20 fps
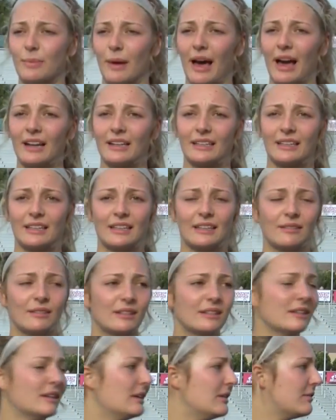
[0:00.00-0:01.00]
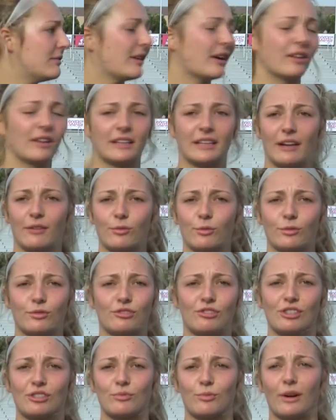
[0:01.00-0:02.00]
back, it, it felt like
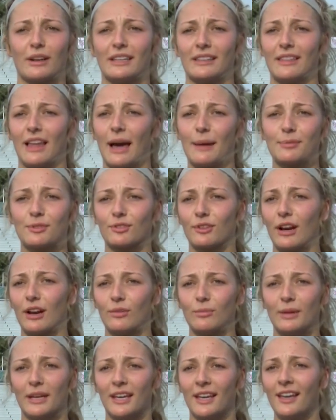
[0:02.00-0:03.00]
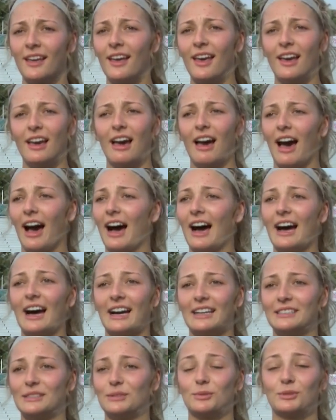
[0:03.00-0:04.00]
everyone was just running laps around me.
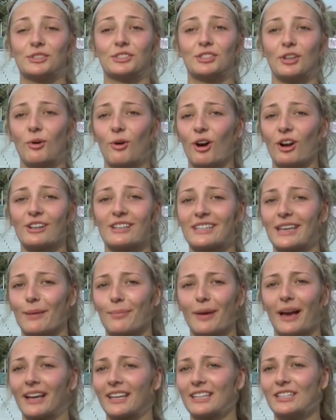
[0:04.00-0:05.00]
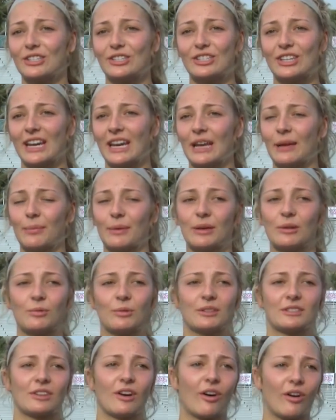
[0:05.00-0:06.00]
Uh, it was so hard to get back into shape.
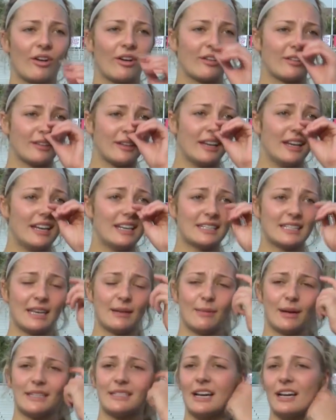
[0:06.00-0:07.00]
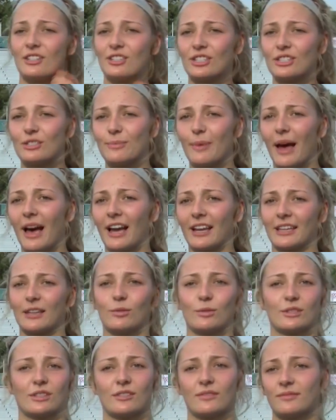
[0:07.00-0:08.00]
It was hard to get my touches back.
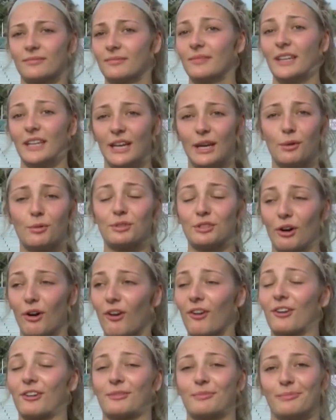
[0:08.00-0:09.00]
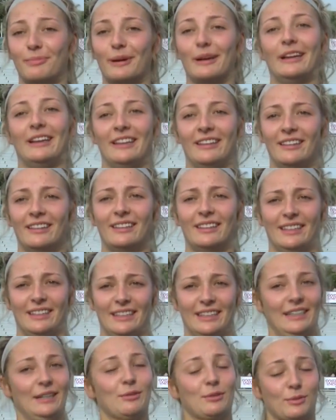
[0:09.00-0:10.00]
It was, it was hard, but
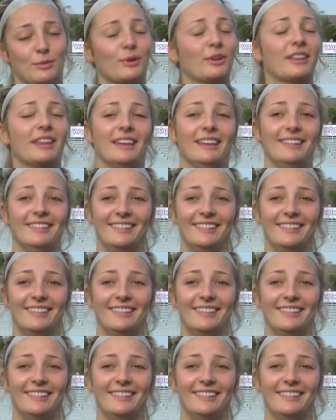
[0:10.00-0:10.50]
it was worth it.